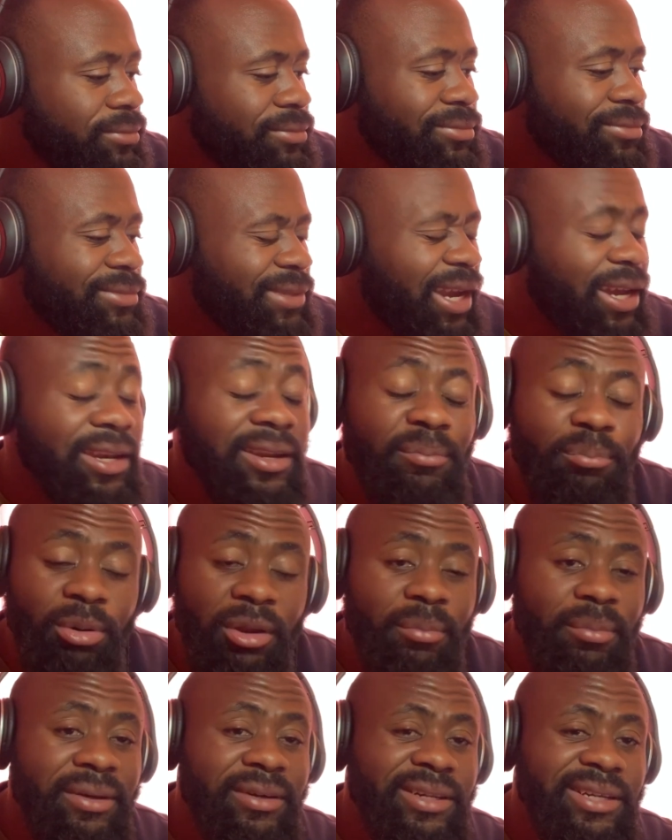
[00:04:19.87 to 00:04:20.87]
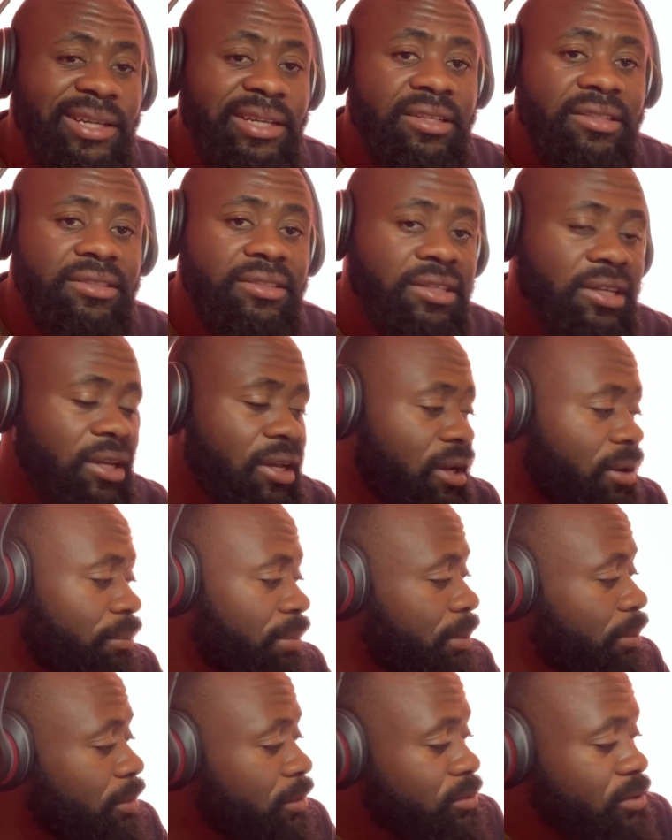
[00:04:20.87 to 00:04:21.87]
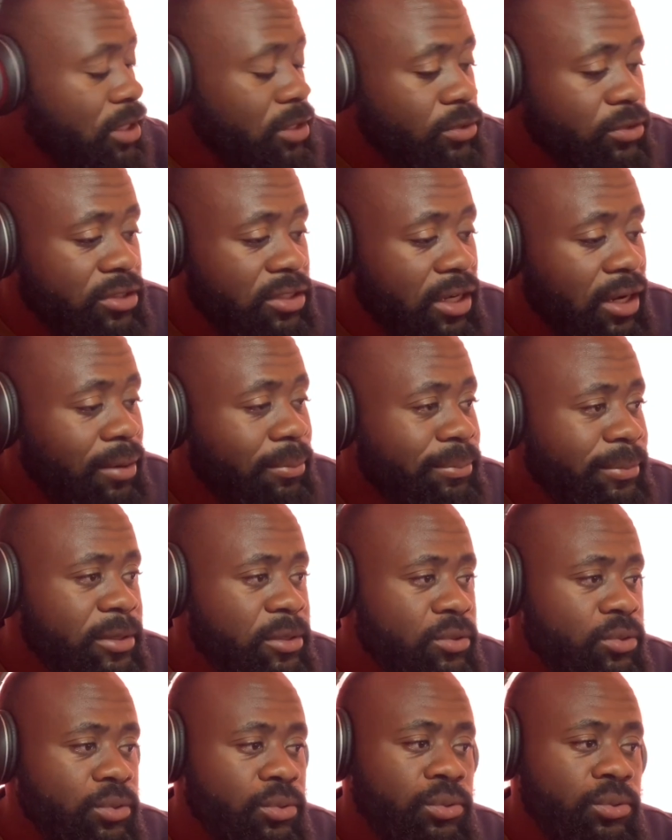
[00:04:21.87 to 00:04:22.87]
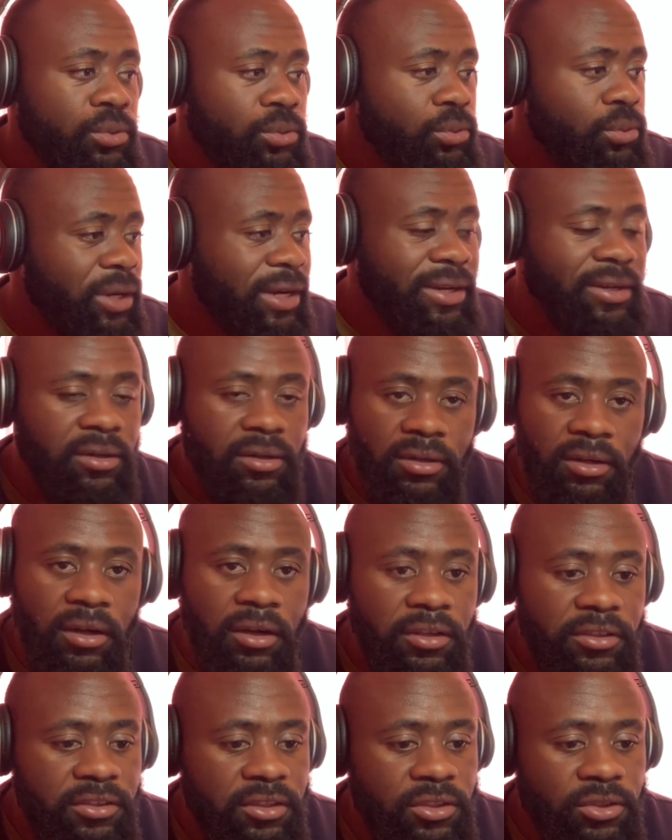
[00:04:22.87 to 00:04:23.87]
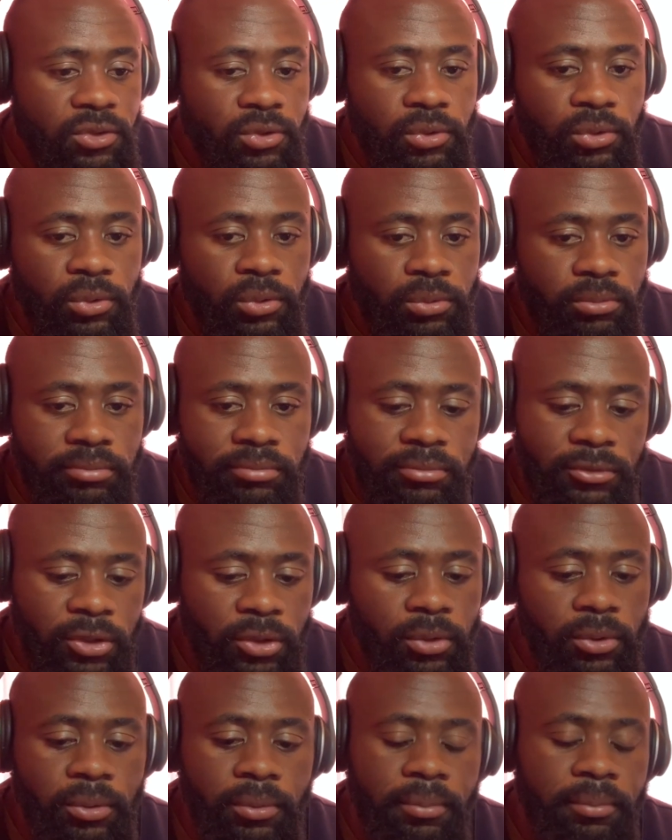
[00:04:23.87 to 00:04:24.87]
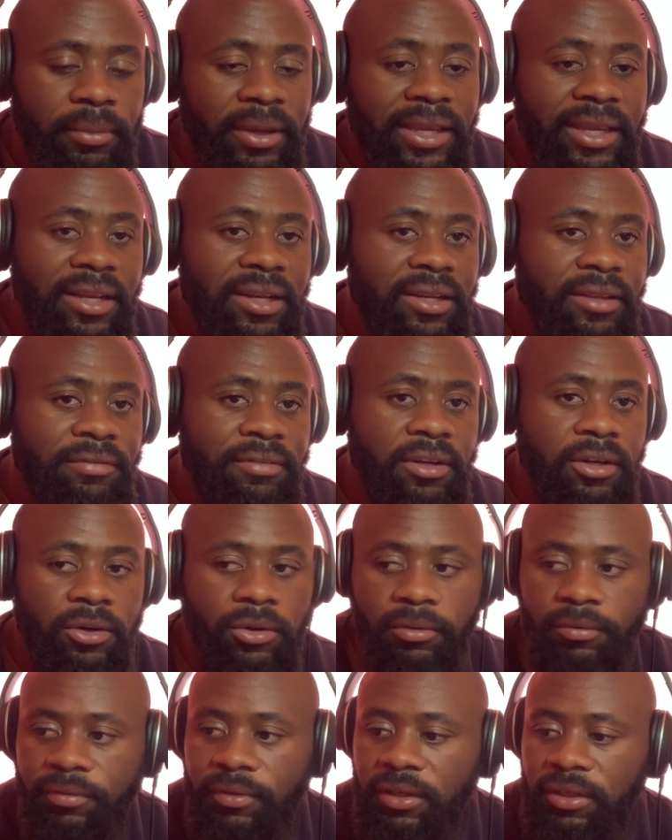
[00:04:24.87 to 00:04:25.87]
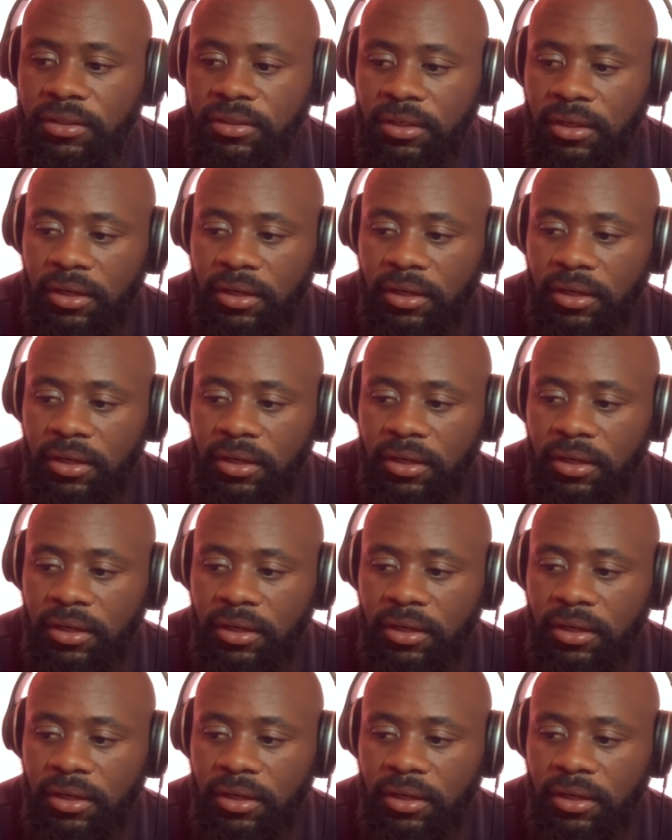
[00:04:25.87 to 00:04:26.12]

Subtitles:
unemployment rate, people trying to jump into agriculture to, you know, make a living out of it,